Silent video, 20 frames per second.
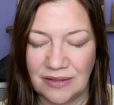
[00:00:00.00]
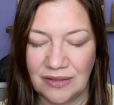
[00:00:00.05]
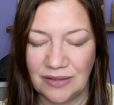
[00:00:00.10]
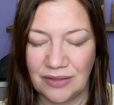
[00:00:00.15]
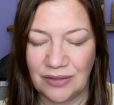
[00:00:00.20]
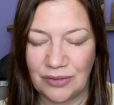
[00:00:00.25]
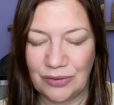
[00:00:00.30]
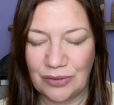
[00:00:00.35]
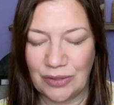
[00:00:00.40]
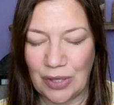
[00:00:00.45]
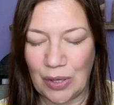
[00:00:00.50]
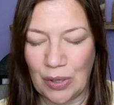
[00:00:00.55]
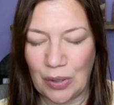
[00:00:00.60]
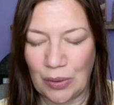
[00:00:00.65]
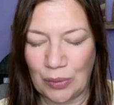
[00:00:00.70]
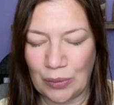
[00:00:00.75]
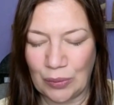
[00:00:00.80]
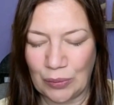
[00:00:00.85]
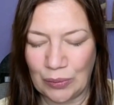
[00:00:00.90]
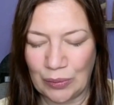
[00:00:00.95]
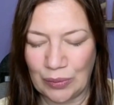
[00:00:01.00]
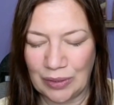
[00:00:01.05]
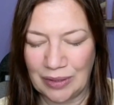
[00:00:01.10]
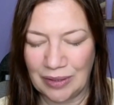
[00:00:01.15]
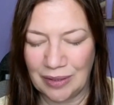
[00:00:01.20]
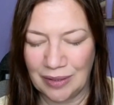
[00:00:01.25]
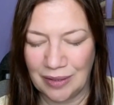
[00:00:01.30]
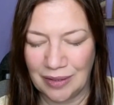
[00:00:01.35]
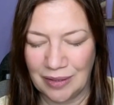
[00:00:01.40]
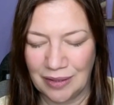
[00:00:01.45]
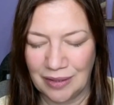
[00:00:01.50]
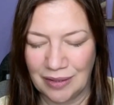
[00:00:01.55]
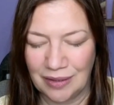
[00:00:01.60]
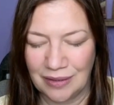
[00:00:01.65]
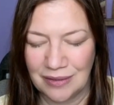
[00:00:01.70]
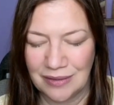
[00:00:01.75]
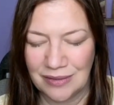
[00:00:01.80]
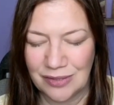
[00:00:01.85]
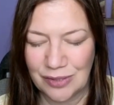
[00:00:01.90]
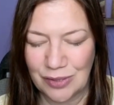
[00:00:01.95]
No
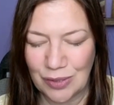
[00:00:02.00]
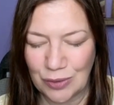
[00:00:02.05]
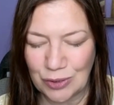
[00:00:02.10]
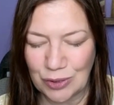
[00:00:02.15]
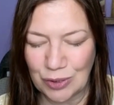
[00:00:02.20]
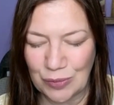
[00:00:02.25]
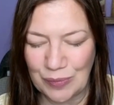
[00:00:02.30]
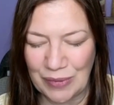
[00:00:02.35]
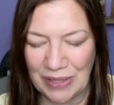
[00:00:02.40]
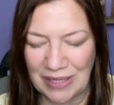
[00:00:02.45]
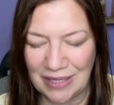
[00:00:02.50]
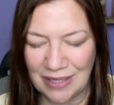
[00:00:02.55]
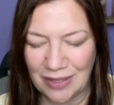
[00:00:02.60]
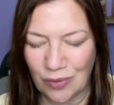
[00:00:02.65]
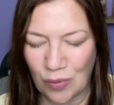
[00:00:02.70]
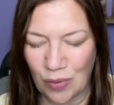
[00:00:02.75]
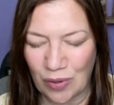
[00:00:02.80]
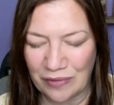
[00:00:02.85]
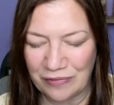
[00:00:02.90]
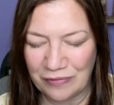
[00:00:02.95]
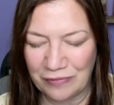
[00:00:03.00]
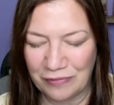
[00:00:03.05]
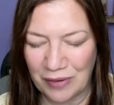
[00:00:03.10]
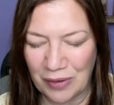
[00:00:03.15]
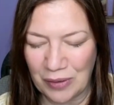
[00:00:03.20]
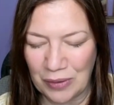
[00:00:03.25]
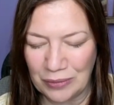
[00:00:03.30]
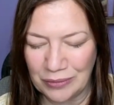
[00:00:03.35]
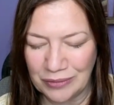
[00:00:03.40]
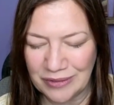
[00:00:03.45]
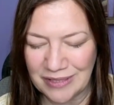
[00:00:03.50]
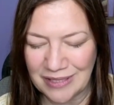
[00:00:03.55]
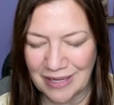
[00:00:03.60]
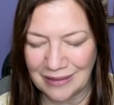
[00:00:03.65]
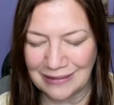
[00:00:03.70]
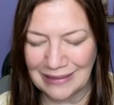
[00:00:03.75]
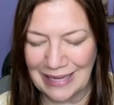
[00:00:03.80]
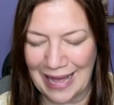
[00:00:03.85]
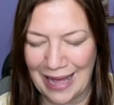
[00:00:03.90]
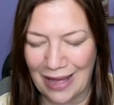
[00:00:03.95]
social media or phones
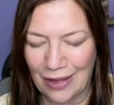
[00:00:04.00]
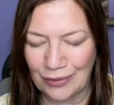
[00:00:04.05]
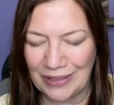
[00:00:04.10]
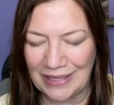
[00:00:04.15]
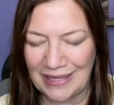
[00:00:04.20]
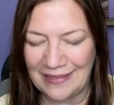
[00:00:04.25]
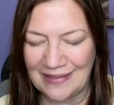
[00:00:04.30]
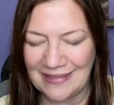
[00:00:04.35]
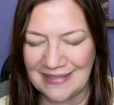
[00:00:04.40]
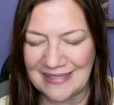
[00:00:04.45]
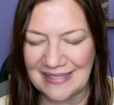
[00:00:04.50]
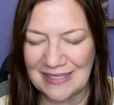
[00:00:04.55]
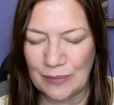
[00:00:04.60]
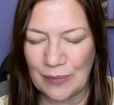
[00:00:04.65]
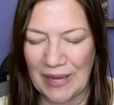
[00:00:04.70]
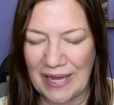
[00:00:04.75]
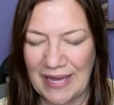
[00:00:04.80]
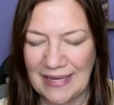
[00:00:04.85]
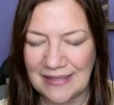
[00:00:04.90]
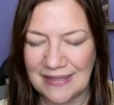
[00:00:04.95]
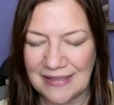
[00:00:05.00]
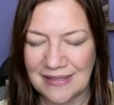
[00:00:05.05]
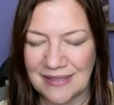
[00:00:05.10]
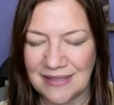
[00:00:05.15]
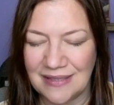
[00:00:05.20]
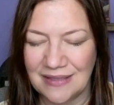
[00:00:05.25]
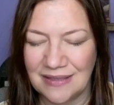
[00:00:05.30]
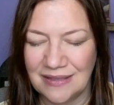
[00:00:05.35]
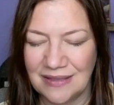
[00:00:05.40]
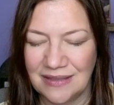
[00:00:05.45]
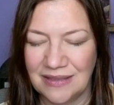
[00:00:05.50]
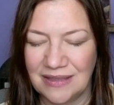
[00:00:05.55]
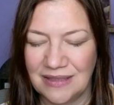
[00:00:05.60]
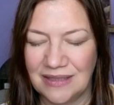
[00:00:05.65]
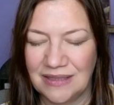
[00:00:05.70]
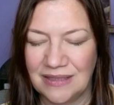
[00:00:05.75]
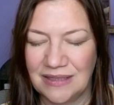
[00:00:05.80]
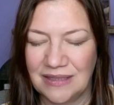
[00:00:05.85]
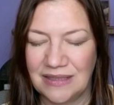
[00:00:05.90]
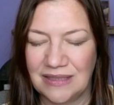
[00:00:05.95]
allowed in this space.
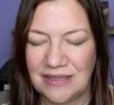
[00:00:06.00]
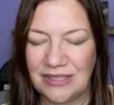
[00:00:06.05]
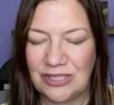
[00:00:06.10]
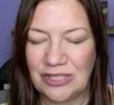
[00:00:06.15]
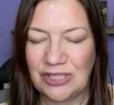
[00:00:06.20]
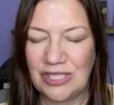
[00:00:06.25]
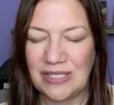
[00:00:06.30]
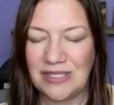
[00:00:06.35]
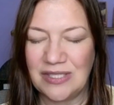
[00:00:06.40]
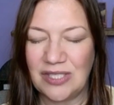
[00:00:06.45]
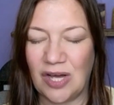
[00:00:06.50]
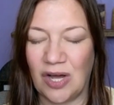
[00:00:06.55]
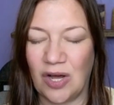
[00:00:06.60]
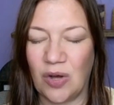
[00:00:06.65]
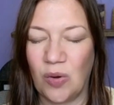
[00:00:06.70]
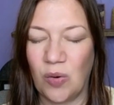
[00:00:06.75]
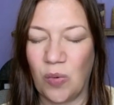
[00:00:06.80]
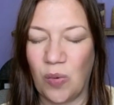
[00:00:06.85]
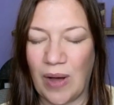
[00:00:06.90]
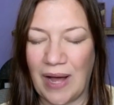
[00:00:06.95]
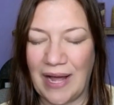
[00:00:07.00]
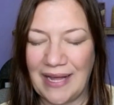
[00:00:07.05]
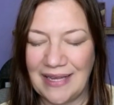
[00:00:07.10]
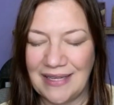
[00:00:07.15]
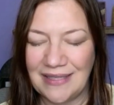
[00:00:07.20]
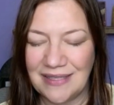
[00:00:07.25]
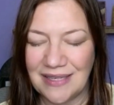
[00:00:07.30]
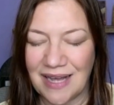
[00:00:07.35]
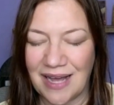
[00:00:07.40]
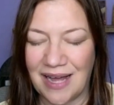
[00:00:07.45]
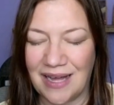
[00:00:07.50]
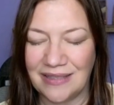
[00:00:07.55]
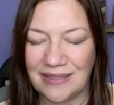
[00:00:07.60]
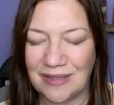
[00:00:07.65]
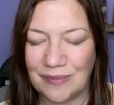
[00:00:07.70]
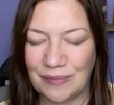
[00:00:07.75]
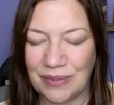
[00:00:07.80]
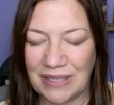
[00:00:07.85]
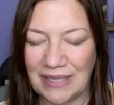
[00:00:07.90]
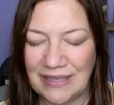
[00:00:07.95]
Just a quiet
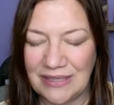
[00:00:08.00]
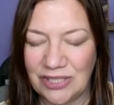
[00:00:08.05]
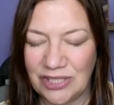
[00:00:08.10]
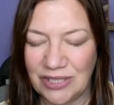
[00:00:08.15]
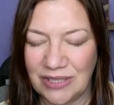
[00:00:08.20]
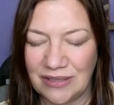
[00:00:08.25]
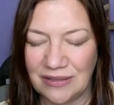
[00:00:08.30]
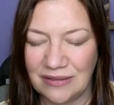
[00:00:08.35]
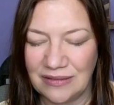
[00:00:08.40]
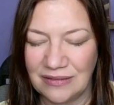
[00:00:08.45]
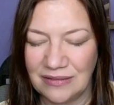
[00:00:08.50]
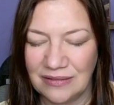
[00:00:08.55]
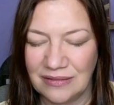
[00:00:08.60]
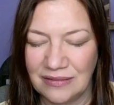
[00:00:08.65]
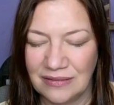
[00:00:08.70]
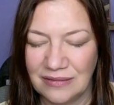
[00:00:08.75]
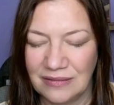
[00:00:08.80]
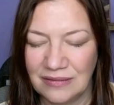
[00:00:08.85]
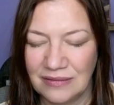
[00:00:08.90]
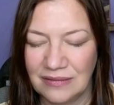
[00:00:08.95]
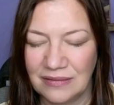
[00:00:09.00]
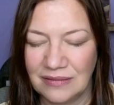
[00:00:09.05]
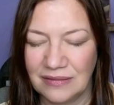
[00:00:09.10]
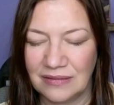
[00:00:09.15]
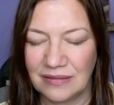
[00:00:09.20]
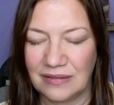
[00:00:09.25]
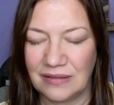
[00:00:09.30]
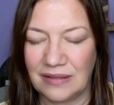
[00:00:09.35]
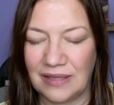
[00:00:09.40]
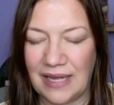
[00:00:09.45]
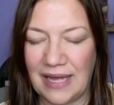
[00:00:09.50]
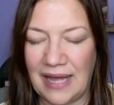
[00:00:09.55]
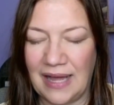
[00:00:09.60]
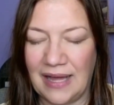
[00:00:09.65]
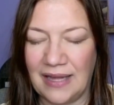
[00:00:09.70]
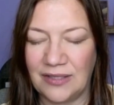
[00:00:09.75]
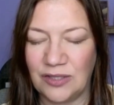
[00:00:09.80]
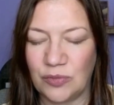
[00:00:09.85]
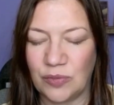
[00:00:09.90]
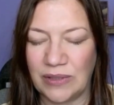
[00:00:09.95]
contemplation
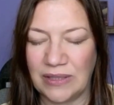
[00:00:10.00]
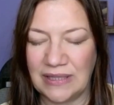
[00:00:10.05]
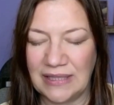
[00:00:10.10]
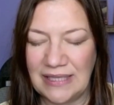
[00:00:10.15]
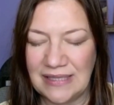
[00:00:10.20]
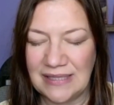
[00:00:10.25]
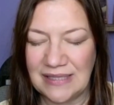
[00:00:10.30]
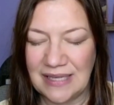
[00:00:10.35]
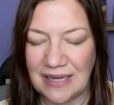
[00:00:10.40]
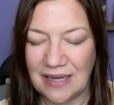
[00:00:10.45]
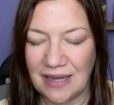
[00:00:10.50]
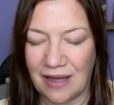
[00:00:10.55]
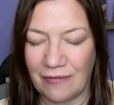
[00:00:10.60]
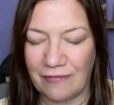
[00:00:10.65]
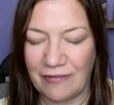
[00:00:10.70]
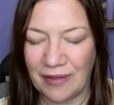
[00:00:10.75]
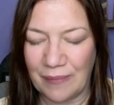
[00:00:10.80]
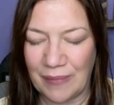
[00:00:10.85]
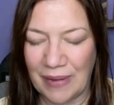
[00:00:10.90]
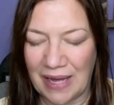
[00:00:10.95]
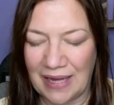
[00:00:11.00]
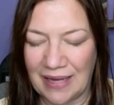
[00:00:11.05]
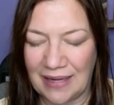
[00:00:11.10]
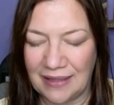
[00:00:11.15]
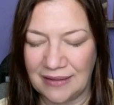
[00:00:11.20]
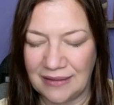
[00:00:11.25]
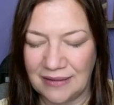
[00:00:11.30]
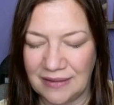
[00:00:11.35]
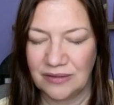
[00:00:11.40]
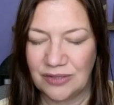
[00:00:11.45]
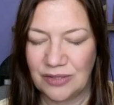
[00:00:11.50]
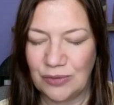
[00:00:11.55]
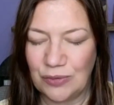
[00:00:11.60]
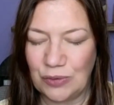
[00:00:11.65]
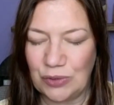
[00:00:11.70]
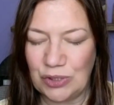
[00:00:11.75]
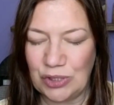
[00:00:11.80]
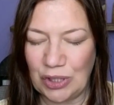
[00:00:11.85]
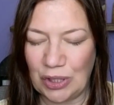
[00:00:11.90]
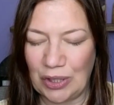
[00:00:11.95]
and releasing of the mind to
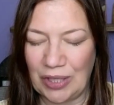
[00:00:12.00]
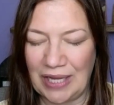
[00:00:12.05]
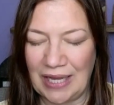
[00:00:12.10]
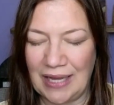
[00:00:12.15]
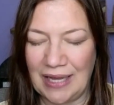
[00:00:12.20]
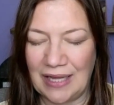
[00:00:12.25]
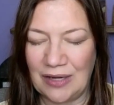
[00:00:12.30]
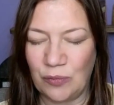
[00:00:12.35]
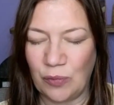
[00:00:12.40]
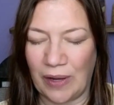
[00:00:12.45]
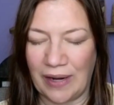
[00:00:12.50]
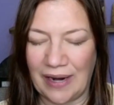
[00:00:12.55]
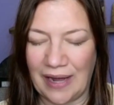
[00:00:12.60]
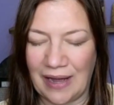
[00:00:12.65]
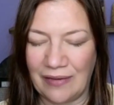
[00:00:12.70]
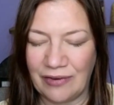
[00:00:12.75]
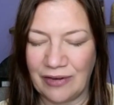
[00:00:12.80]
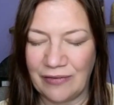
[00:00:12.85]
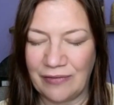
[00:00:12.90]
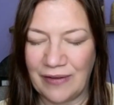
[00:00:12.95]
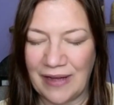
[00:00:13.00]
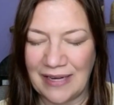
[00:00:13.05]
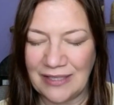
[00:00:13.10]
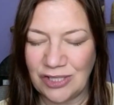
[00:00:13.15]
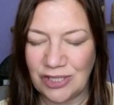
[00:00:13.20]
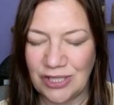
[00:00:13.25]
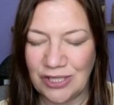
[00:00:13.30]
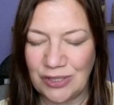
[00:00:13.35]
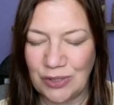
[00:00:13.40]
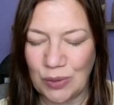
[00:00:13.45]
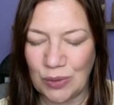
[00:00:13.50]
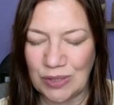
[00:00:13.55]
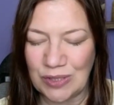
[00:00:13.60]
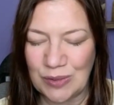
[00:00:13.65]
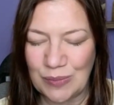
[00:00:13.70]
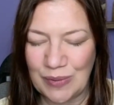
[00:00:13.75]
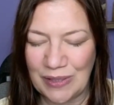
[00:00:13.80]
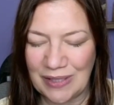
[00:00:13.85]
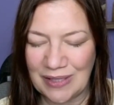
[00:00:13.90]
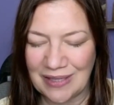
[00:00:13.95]
journey in whatever fashion your
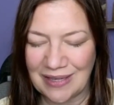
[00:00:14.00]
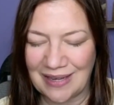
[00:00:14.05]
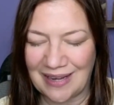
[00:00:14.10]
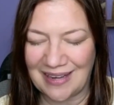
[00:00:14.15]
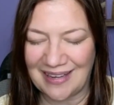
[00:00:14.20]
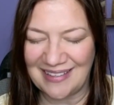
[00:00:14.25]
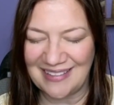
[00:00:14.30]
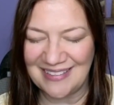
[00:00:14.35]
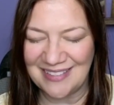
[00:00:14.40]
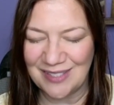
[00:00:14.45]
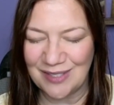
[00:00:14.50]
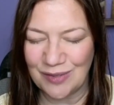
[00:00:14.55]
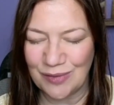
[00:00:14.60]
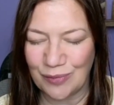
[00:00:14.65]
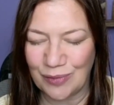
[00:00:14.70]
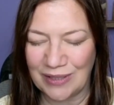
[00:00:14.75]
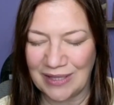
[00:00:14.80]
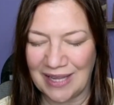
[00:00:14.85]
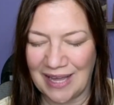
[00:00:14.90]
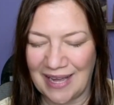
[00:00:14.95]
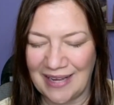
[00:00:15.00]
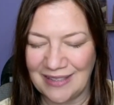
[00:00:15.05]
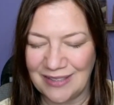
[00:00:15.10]
spirit guides would like